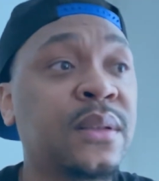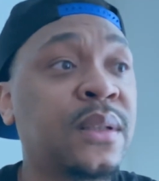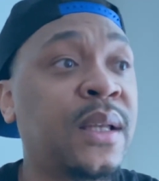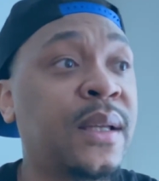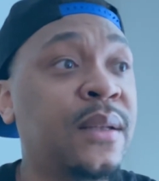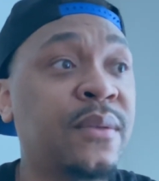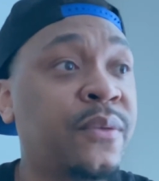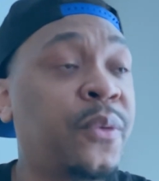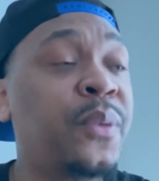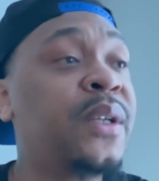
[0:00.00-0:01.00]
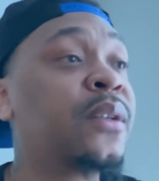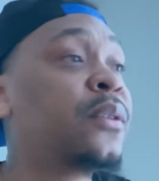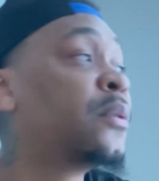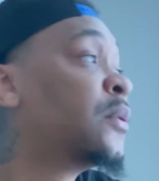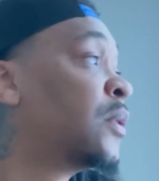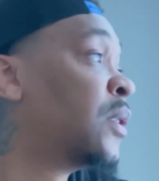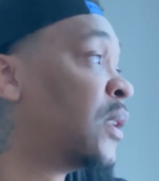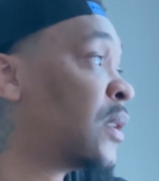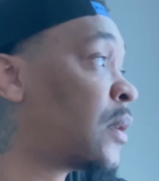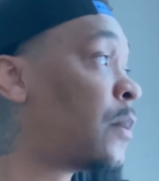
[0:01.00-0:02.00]
like, for real.
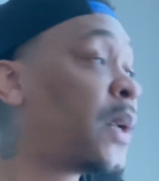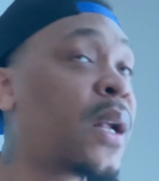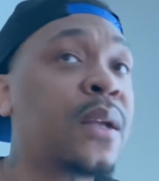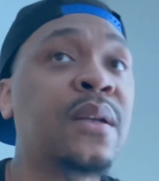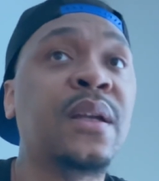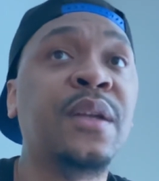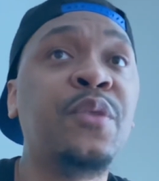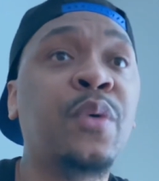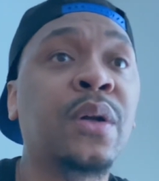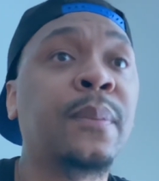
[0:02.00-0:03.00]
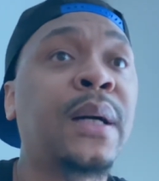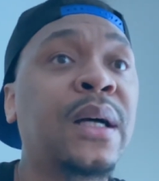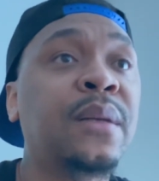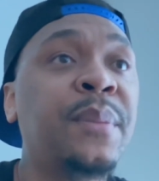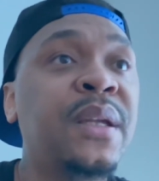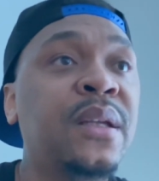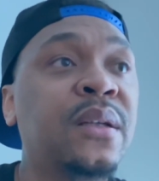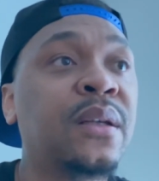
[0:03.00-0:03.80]
So I'm like, and you want to bother me?